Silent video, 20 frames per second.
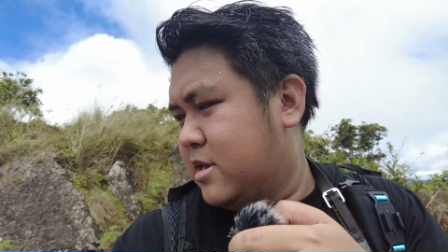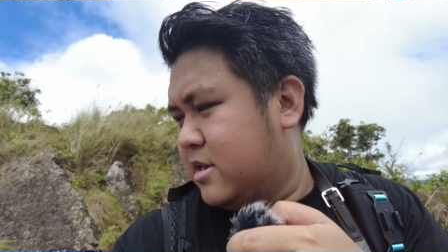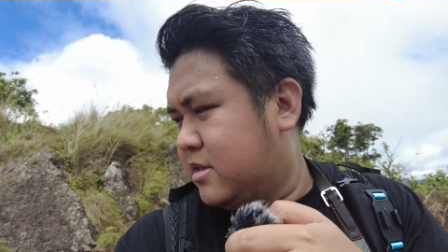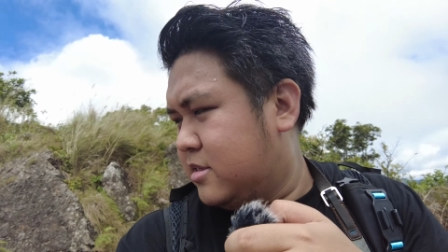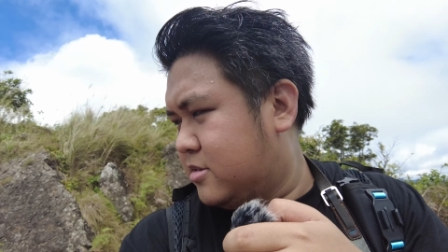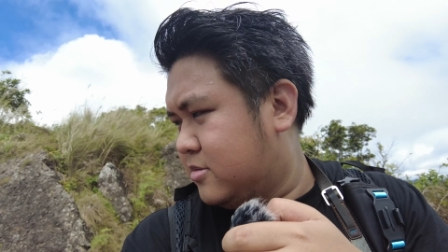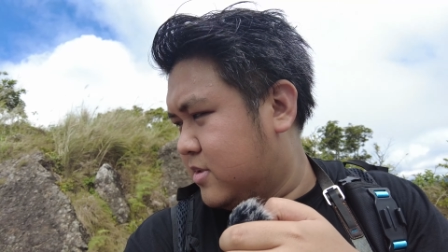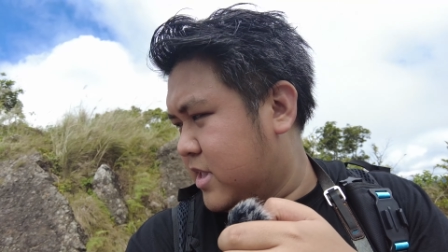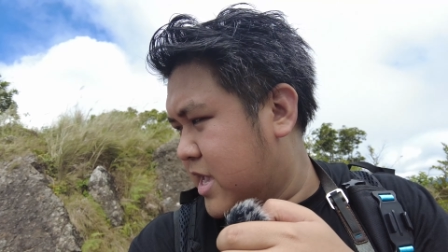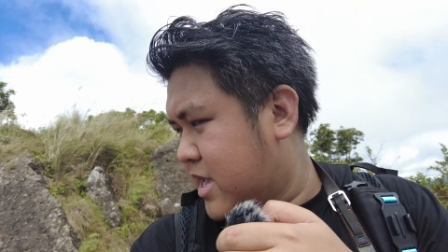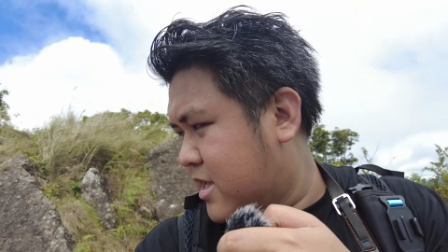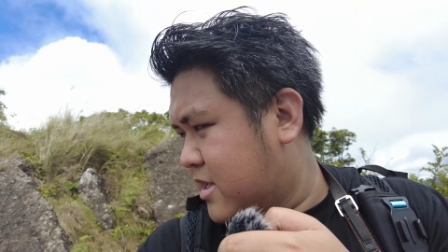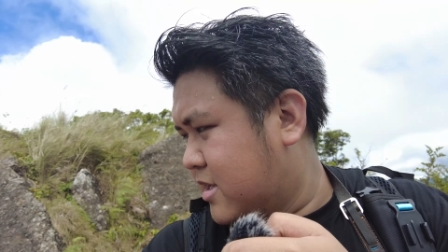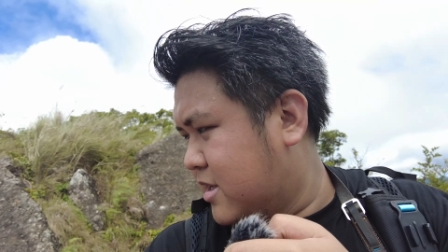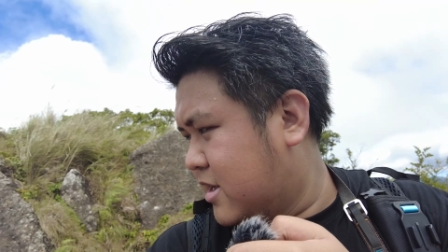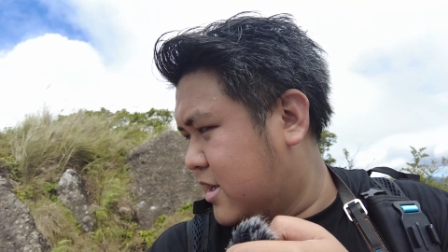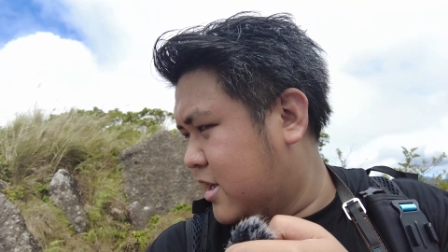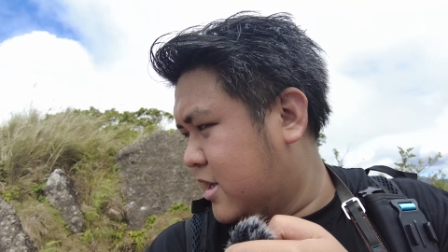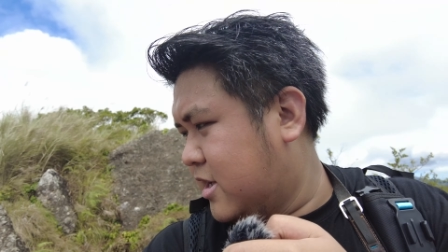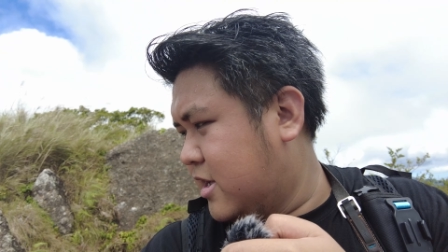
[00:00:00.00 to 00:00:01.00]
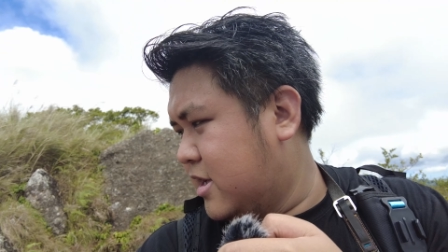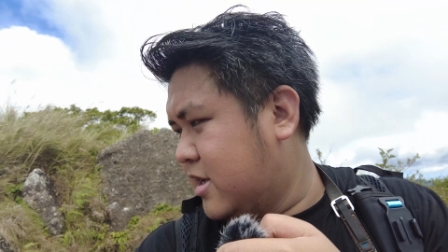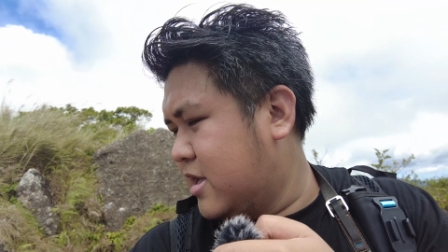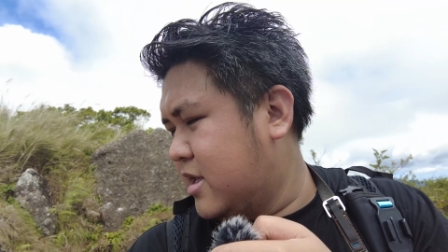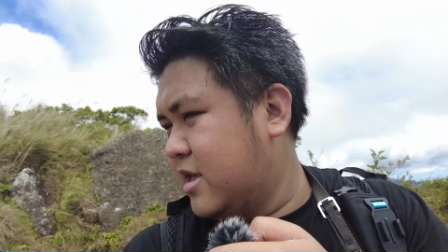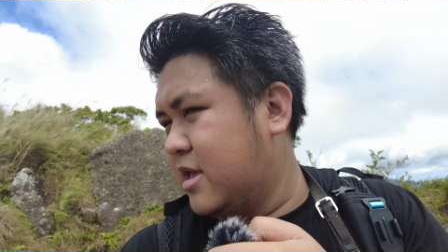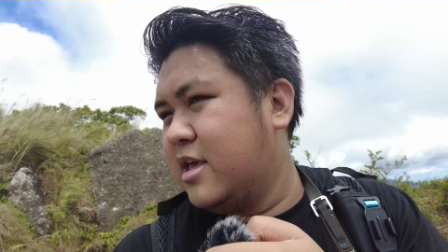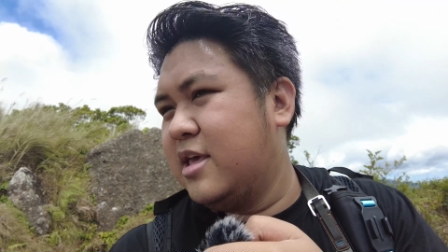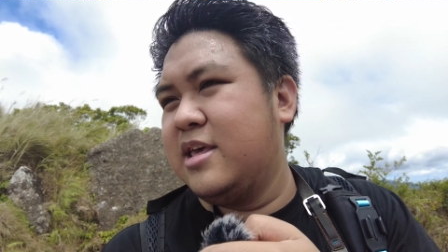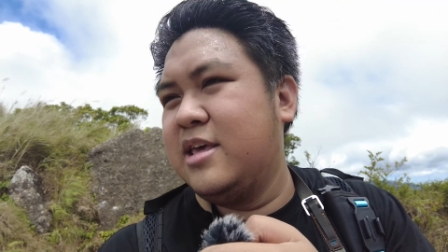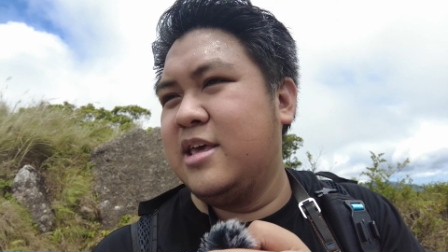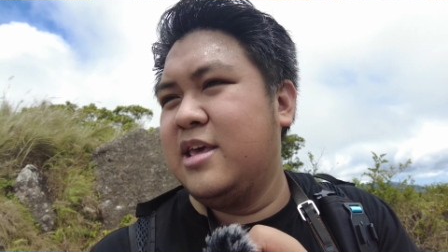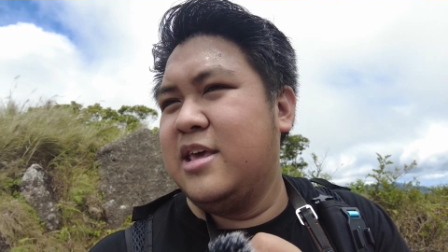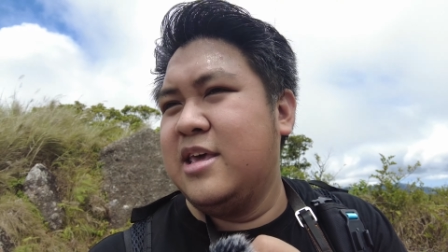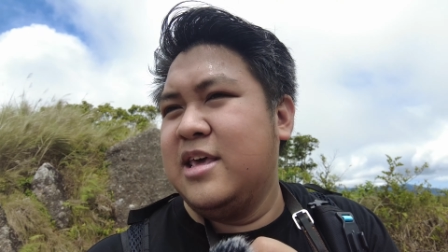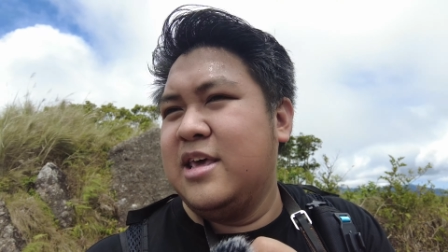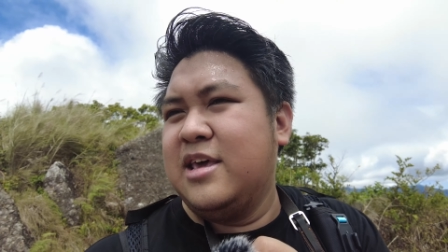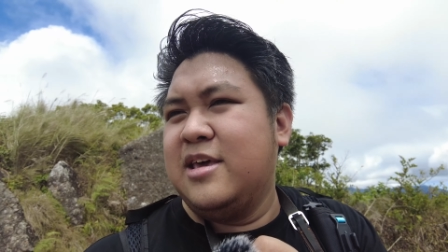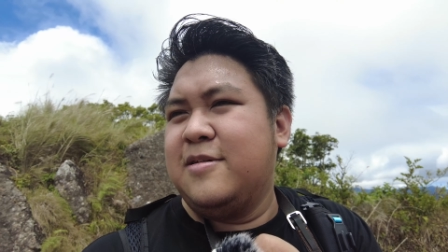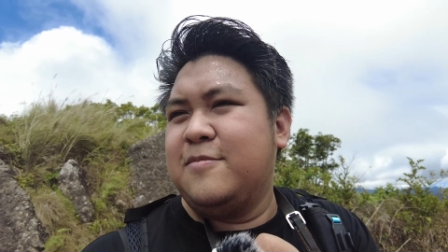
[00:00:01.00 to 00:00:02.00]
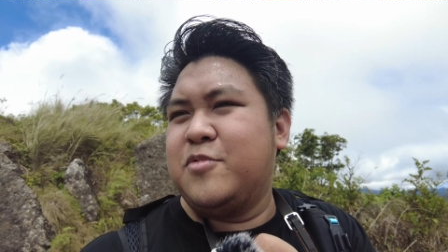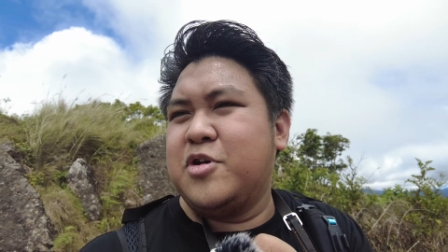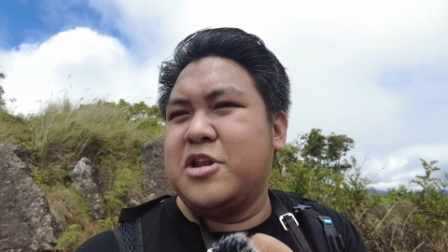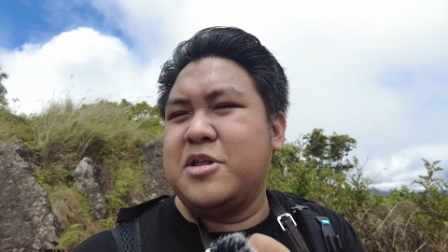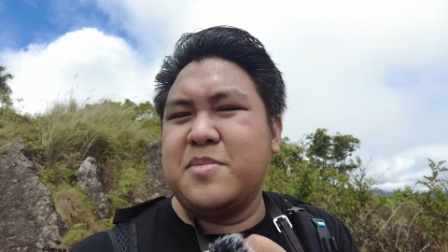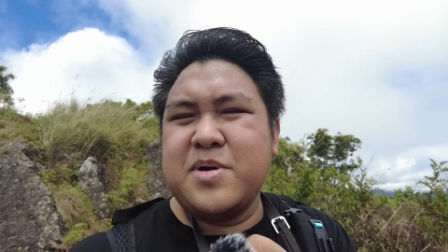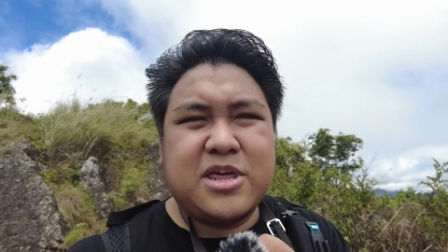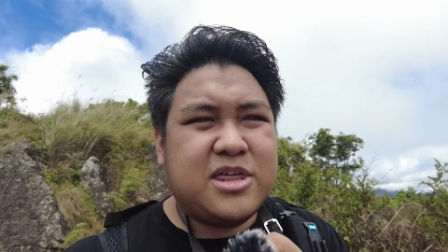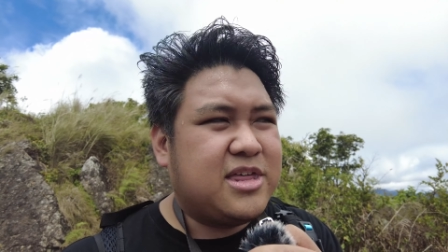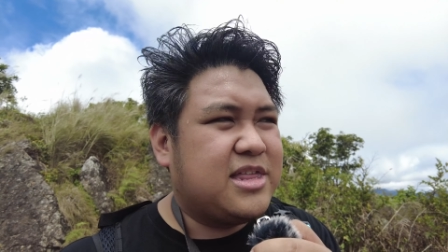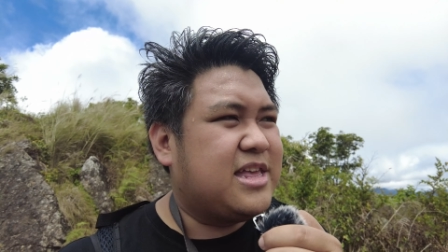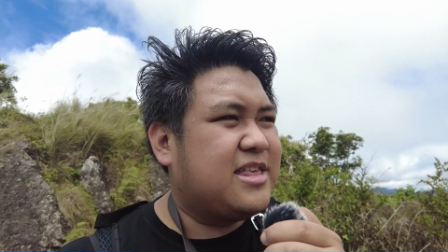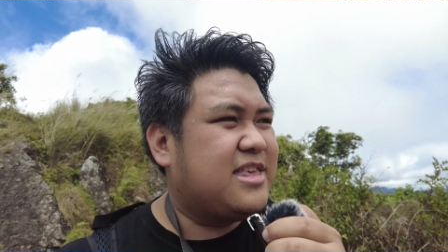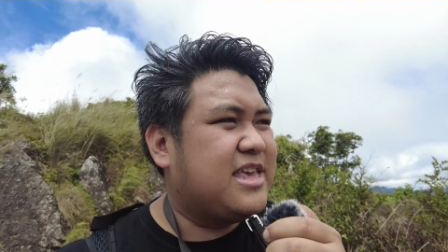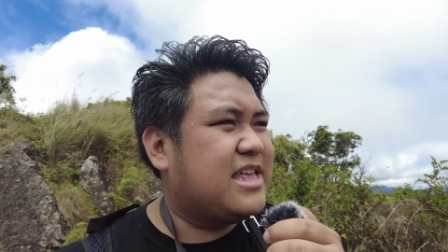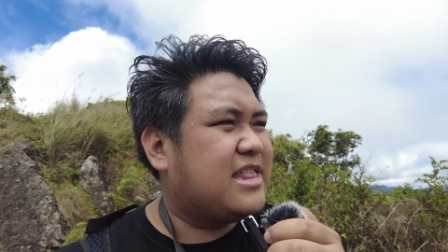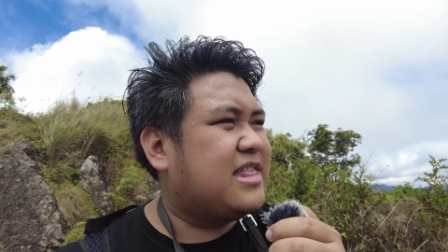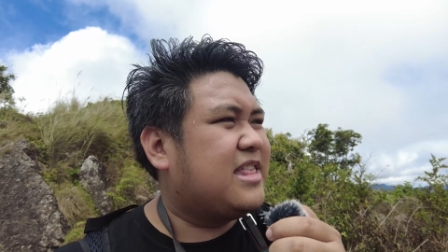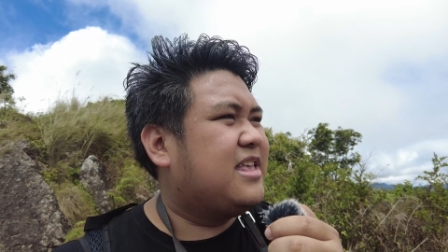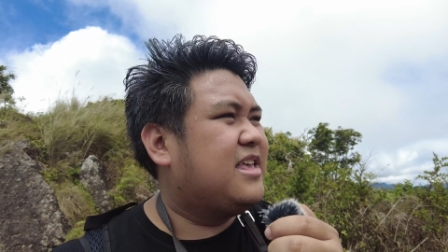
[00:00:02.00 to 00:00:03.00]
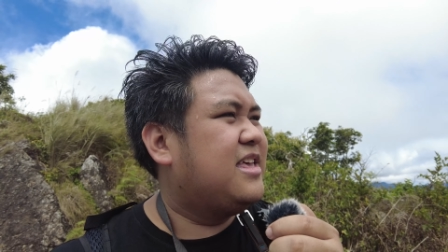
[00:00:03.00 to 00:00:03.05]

So yeah, pretty much that's it.